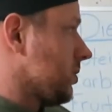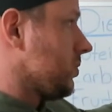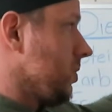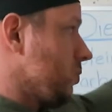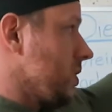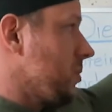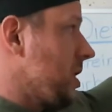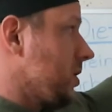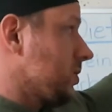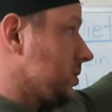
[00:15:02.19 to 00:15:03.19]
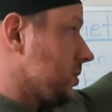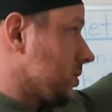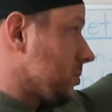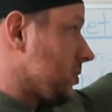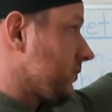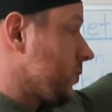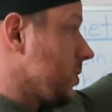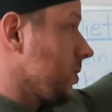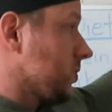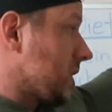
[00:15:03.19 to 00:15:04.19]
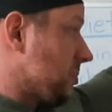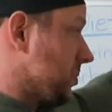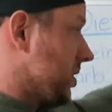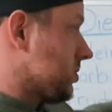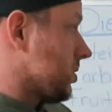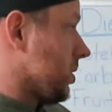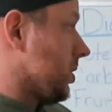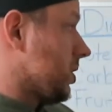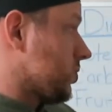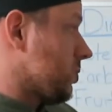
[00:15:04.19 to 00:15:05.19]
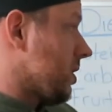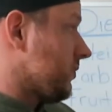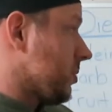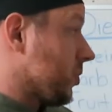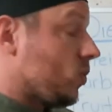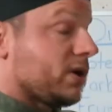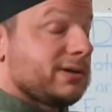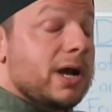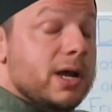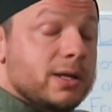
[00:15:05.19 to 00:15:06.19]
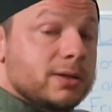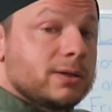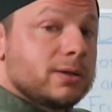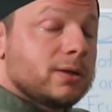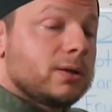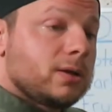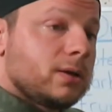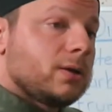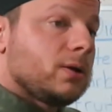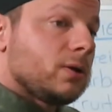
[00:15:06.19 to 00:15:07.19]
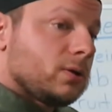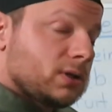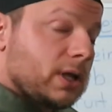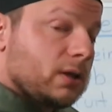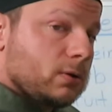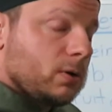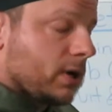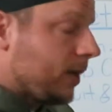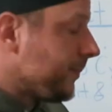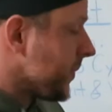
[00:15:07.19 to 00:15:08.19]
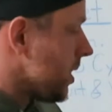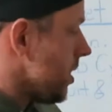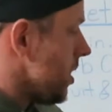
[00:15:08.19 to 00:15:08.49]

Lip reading: Don't worry about number 4, supplements, unless you have number 1, diet, together, okay?